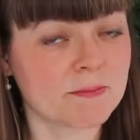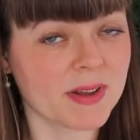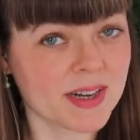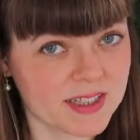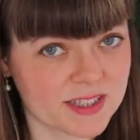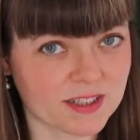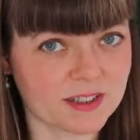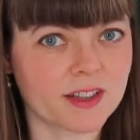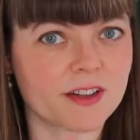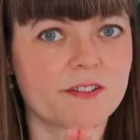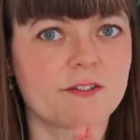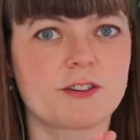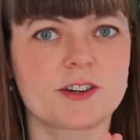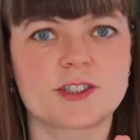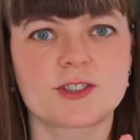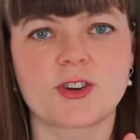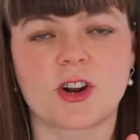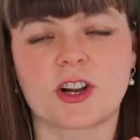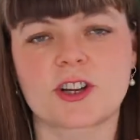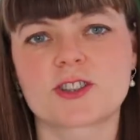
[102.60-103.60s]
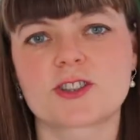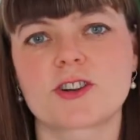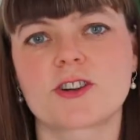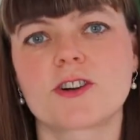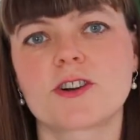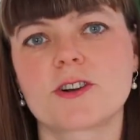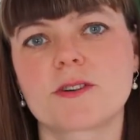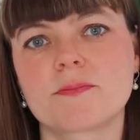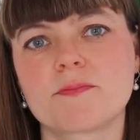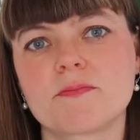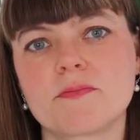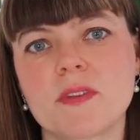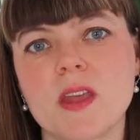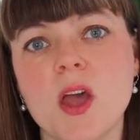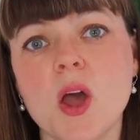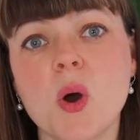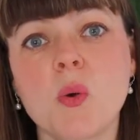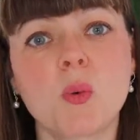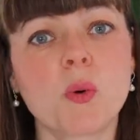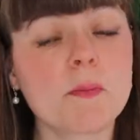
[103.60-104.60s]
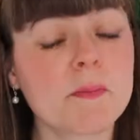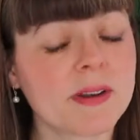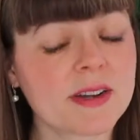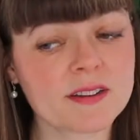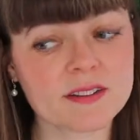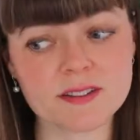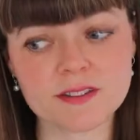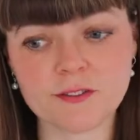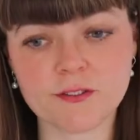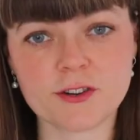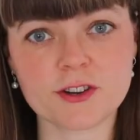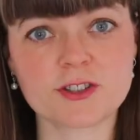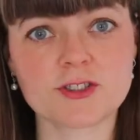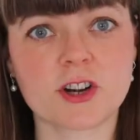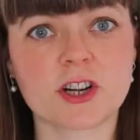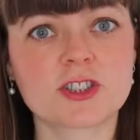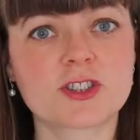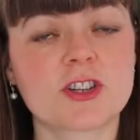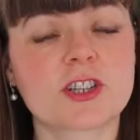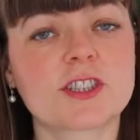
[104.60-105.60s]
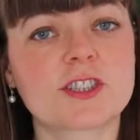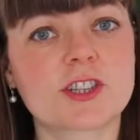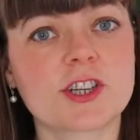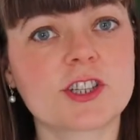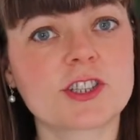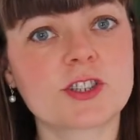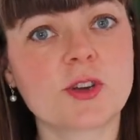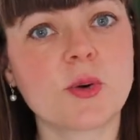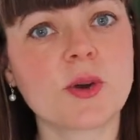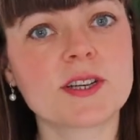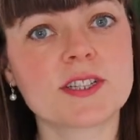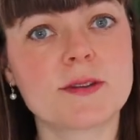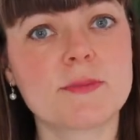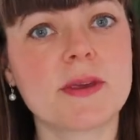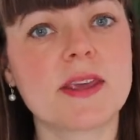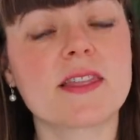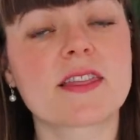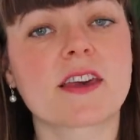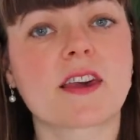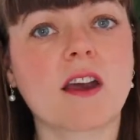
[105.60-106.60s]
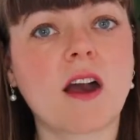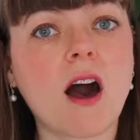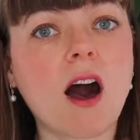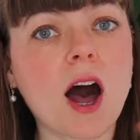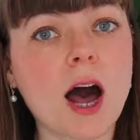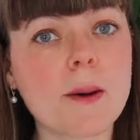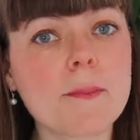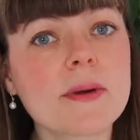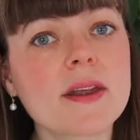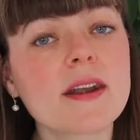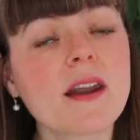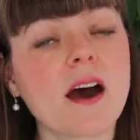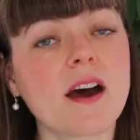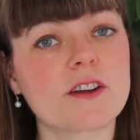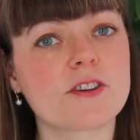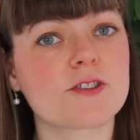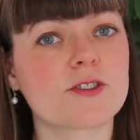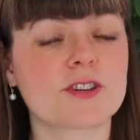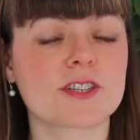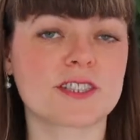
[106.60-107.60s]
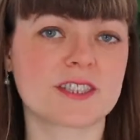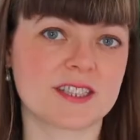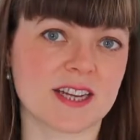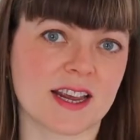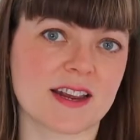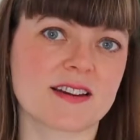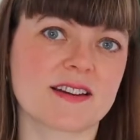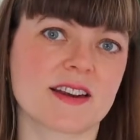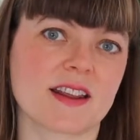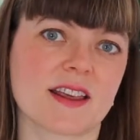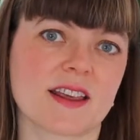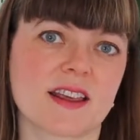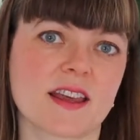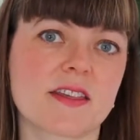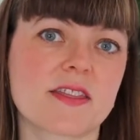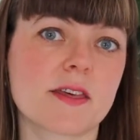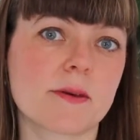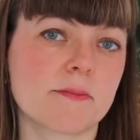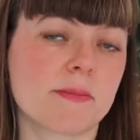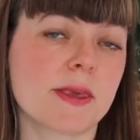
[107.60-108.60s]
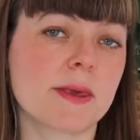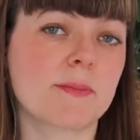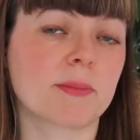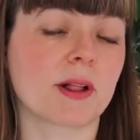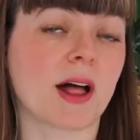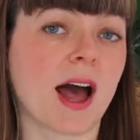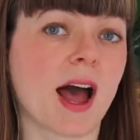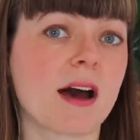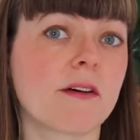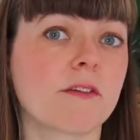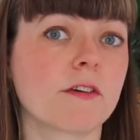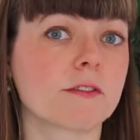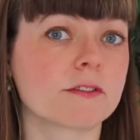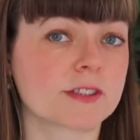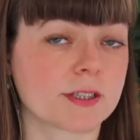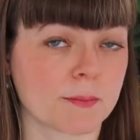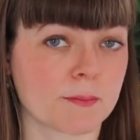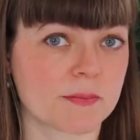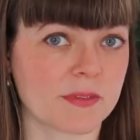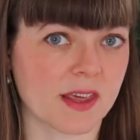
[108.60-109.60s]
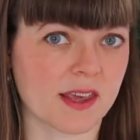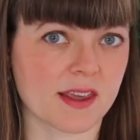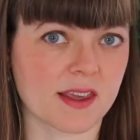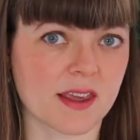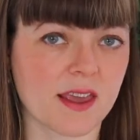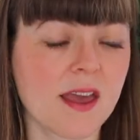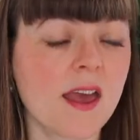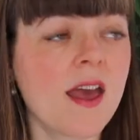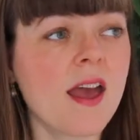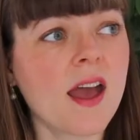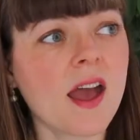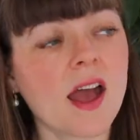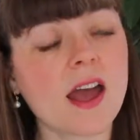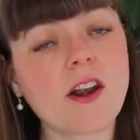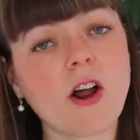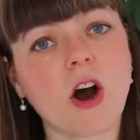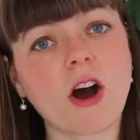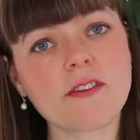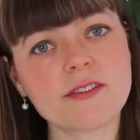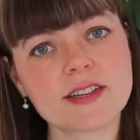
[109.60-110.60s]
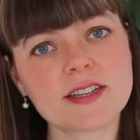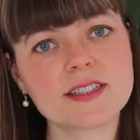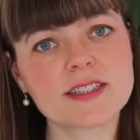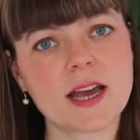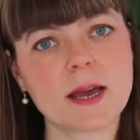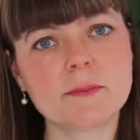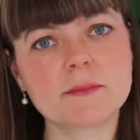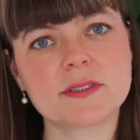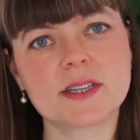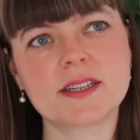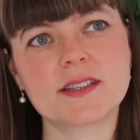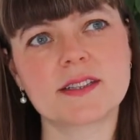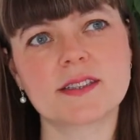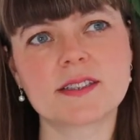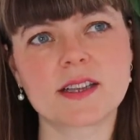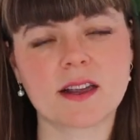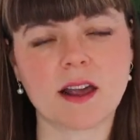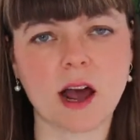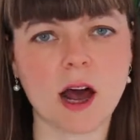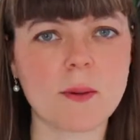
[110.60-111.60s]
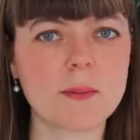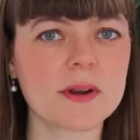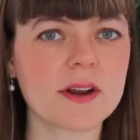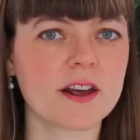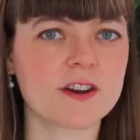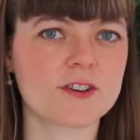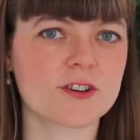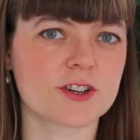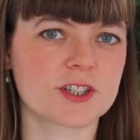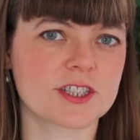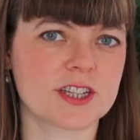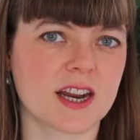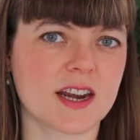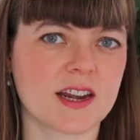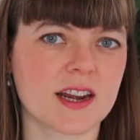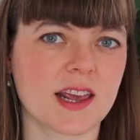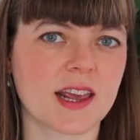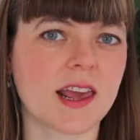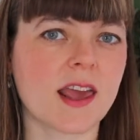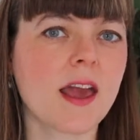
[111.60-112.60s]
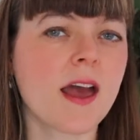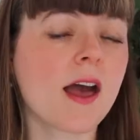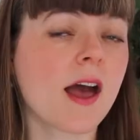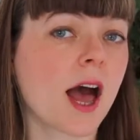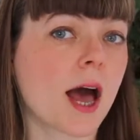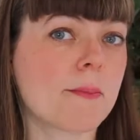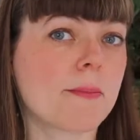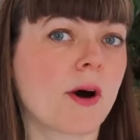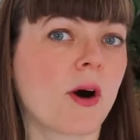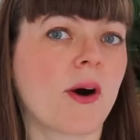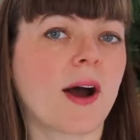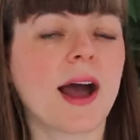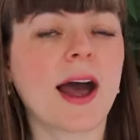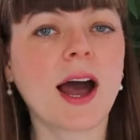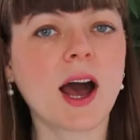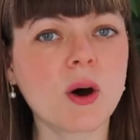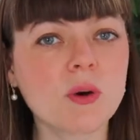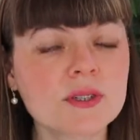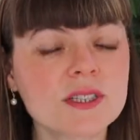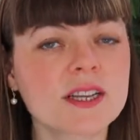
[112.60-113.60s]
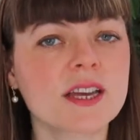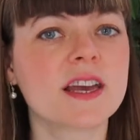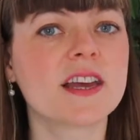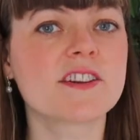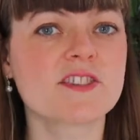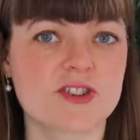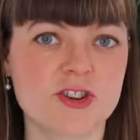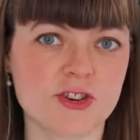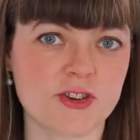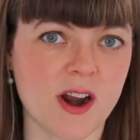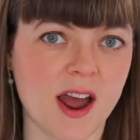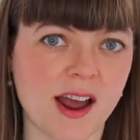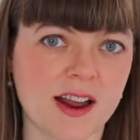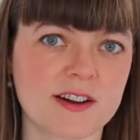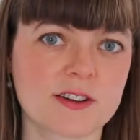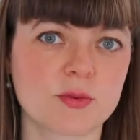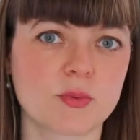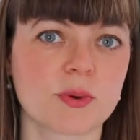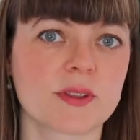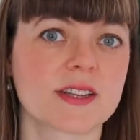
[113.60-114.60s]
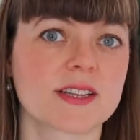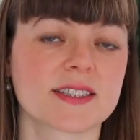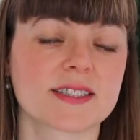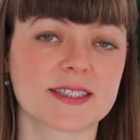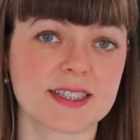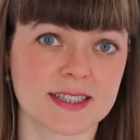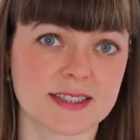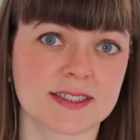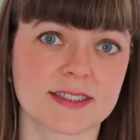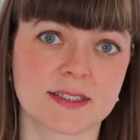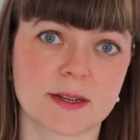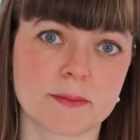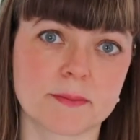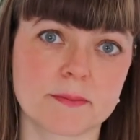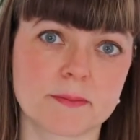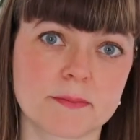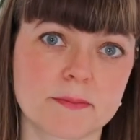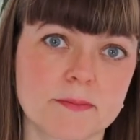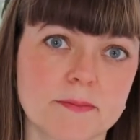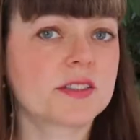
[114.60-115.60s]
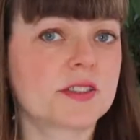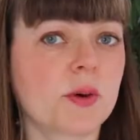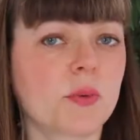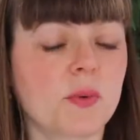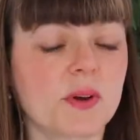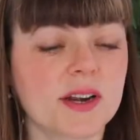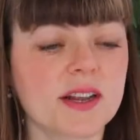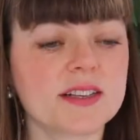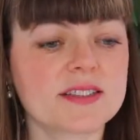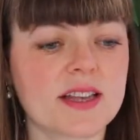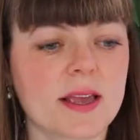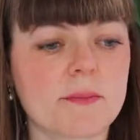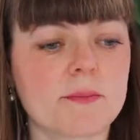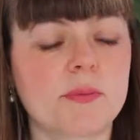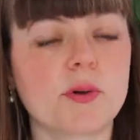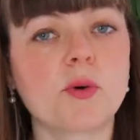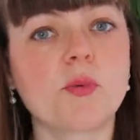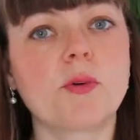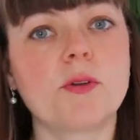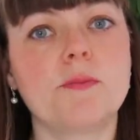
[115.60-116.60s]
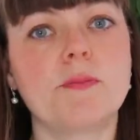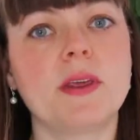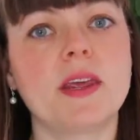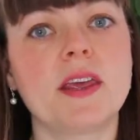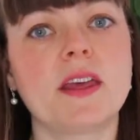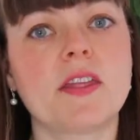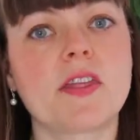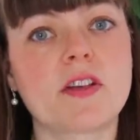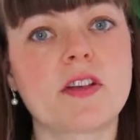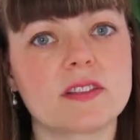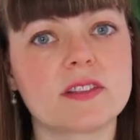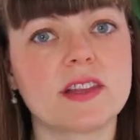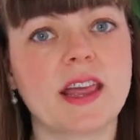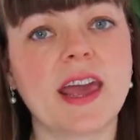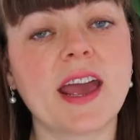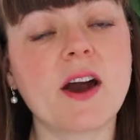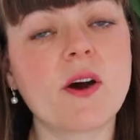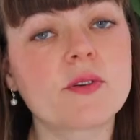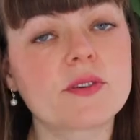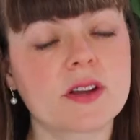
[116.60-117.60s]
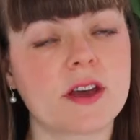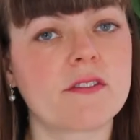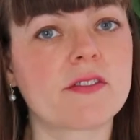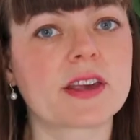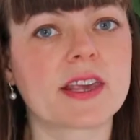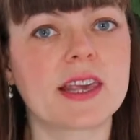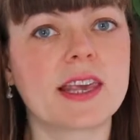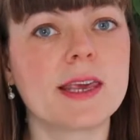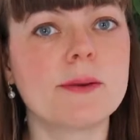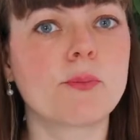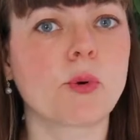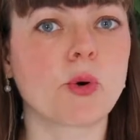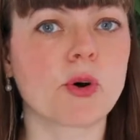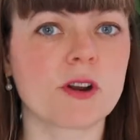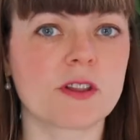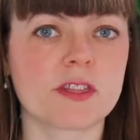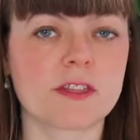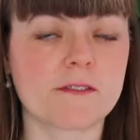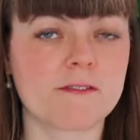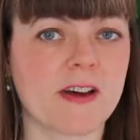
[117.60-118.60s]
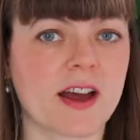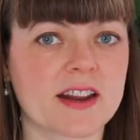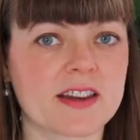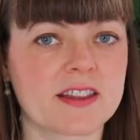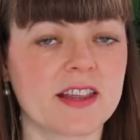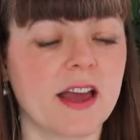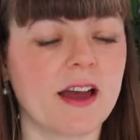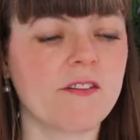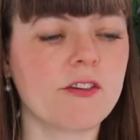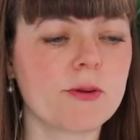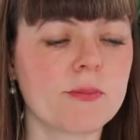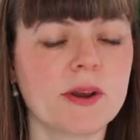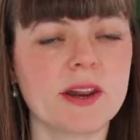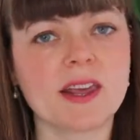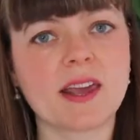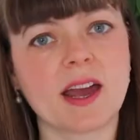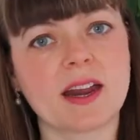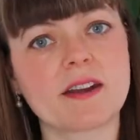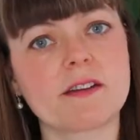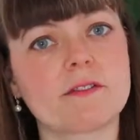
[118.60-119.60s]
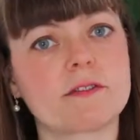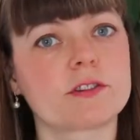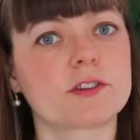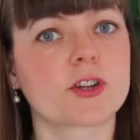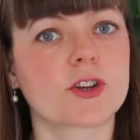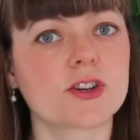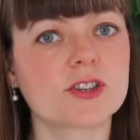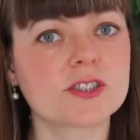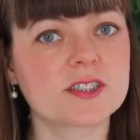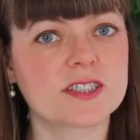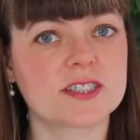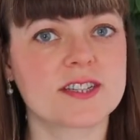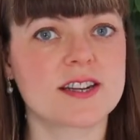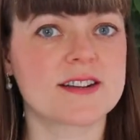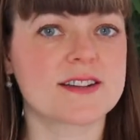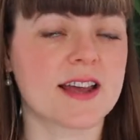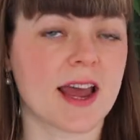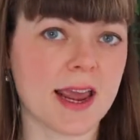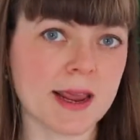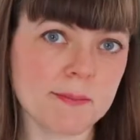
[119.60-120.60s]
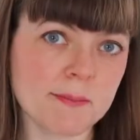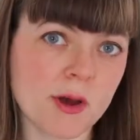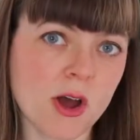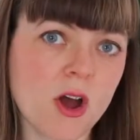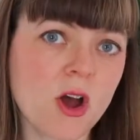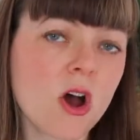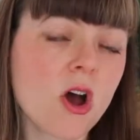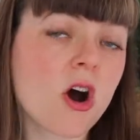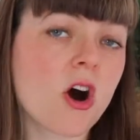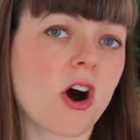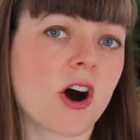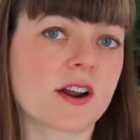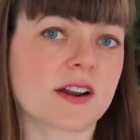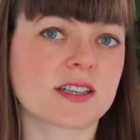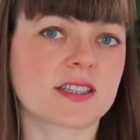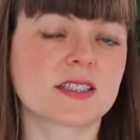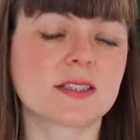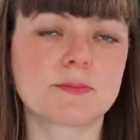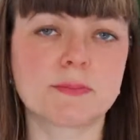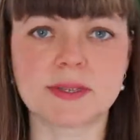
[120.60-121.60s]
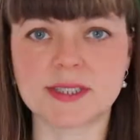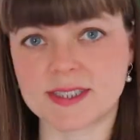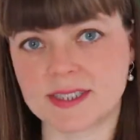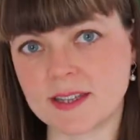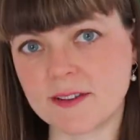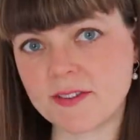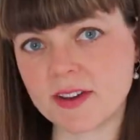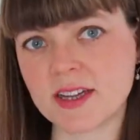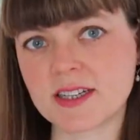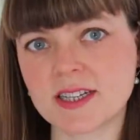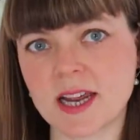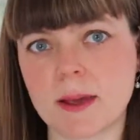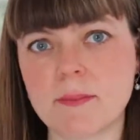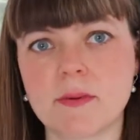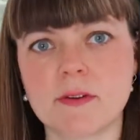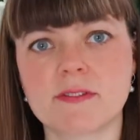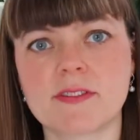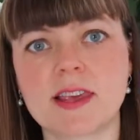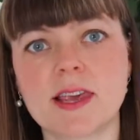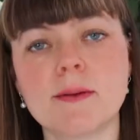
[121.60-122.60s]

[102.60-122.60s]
mental infrastructure? Well, mental infrastructure is just going to be the common understanding that people have of something. And oftentimes this is a common understanding about how to interact with a system. So one example would be layout of a keyboard. The fact that everybody kind of learns to type on a specific type of